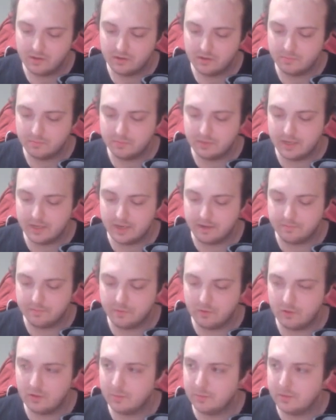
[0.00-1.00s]
But yeah,
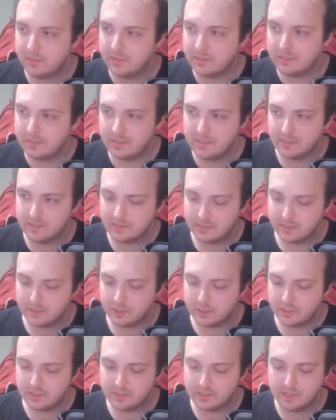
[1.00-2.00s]
Full Armored Xyz. There
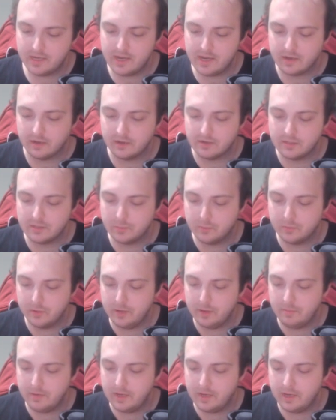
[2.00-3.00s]
she is again.
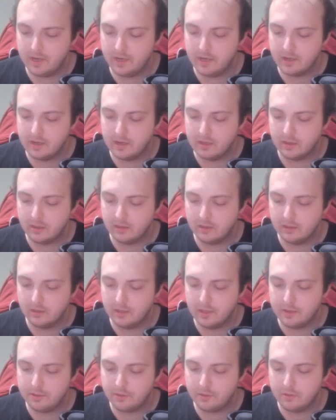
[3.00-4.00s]
Supreme King,
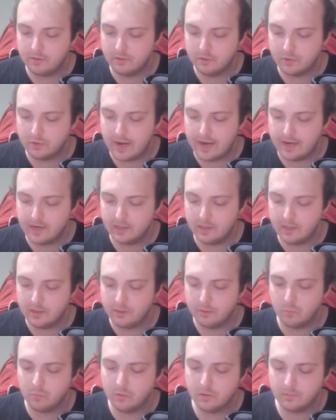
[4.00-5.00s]
Dragon
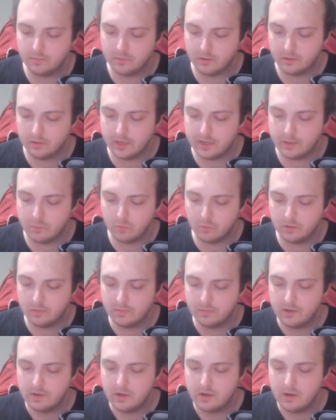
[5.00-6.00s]
Lithworm, or
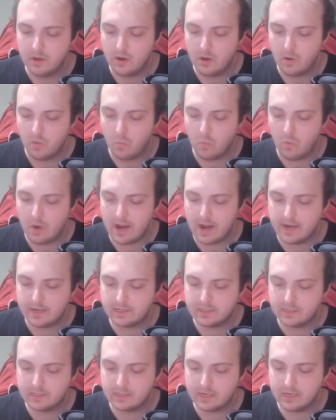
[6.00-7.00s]
Lightworm,
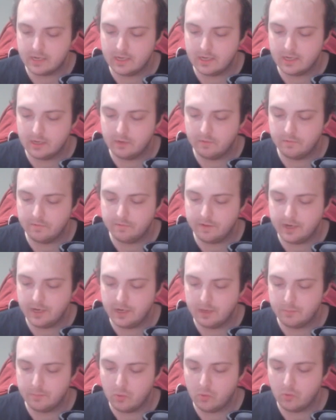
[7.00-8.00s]
Watt, Psychic,
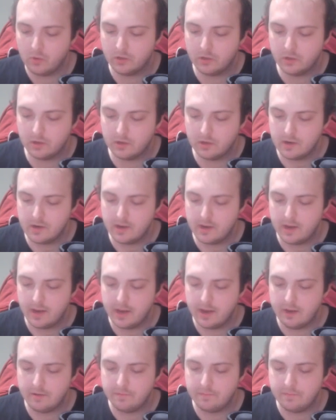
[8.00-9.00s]
Fighting Porter,
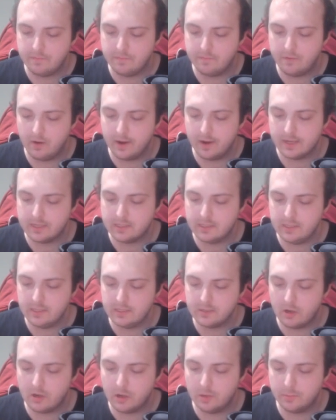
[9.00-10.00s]
and
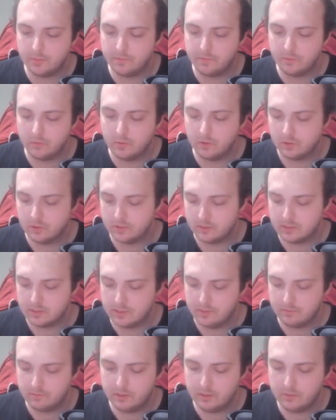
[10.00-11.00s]
Xyz Armor Fortress.
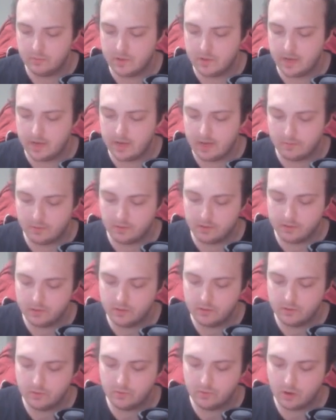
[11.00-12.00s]
They really went ham on the
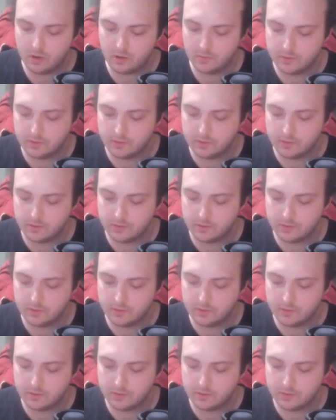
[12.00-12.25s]
new armored